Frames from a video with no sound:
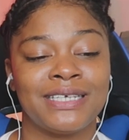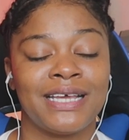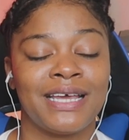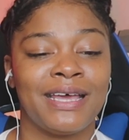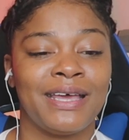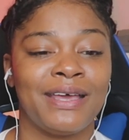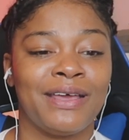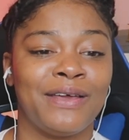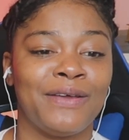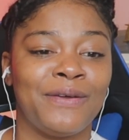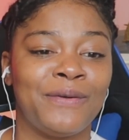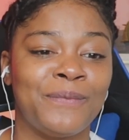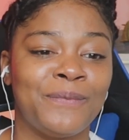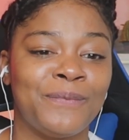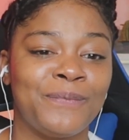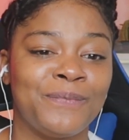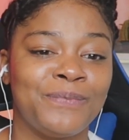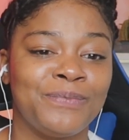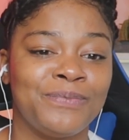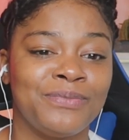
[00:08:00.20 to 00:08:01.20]
say.
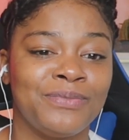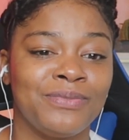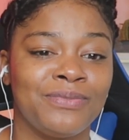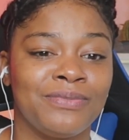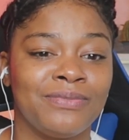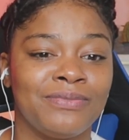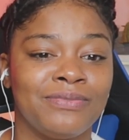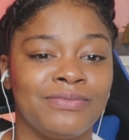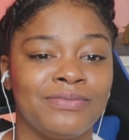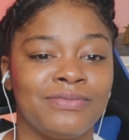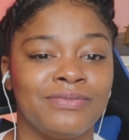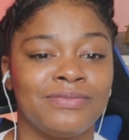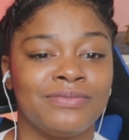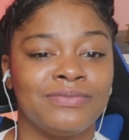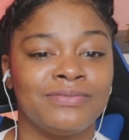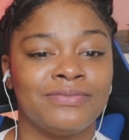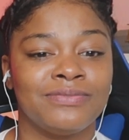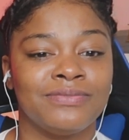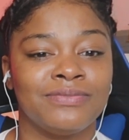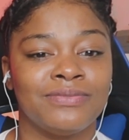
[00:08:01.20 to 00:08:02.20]

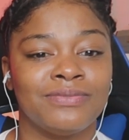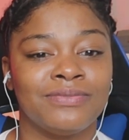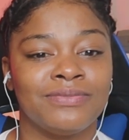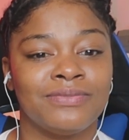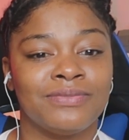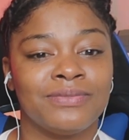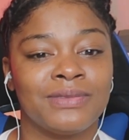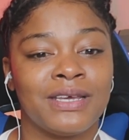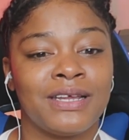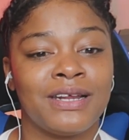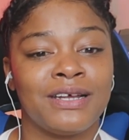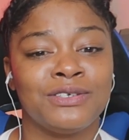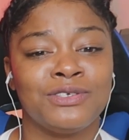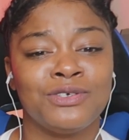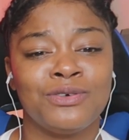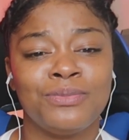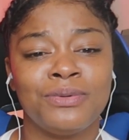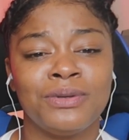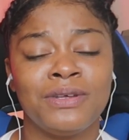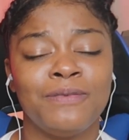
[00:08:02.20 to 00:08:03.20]
And I
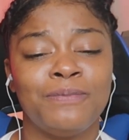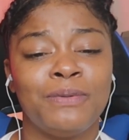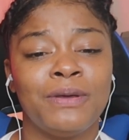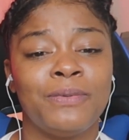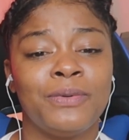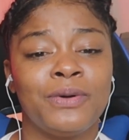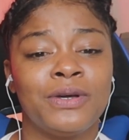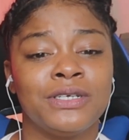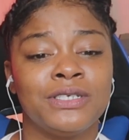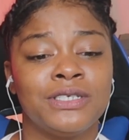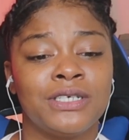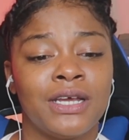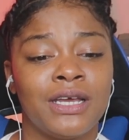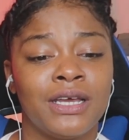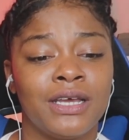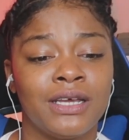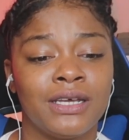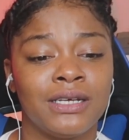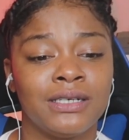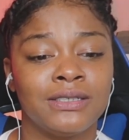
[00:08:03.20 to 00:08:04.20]
do believe people could
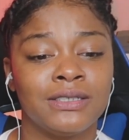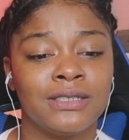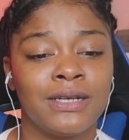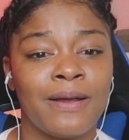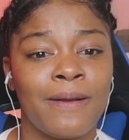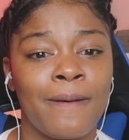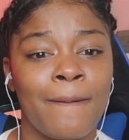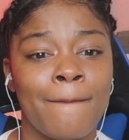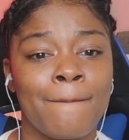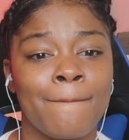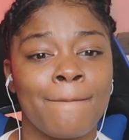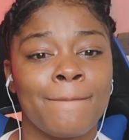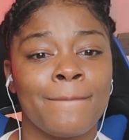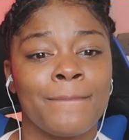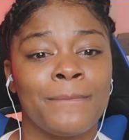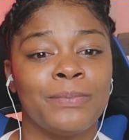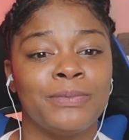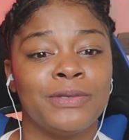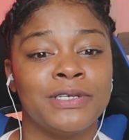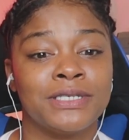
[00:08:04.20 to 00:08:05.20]
change.
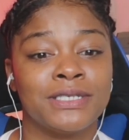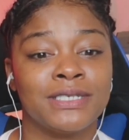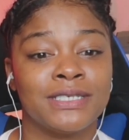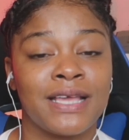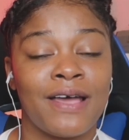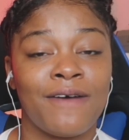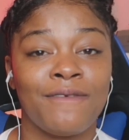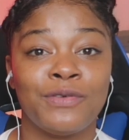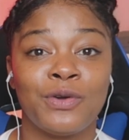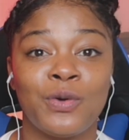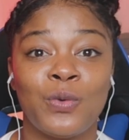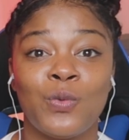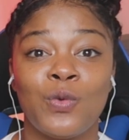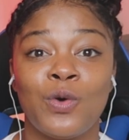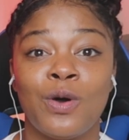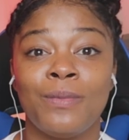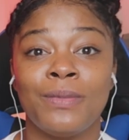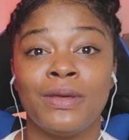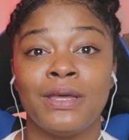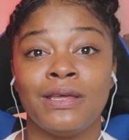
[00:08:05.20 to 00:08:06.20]
This is having a
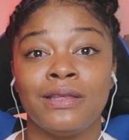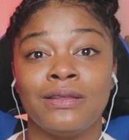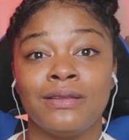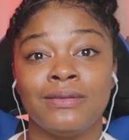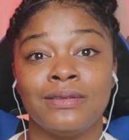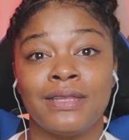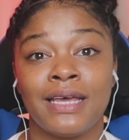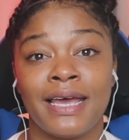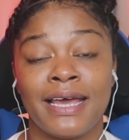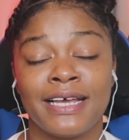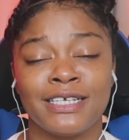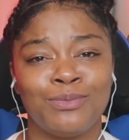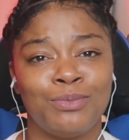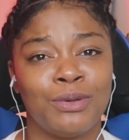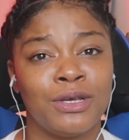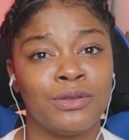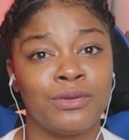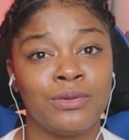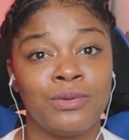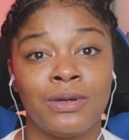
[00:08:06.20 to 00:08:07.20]
woman that has
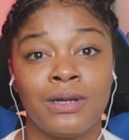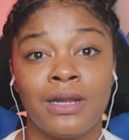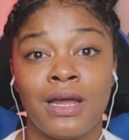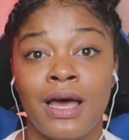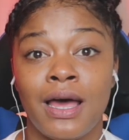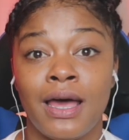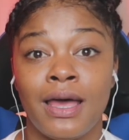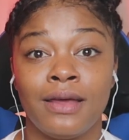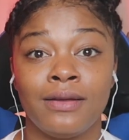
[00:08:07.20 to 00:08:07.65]
been through a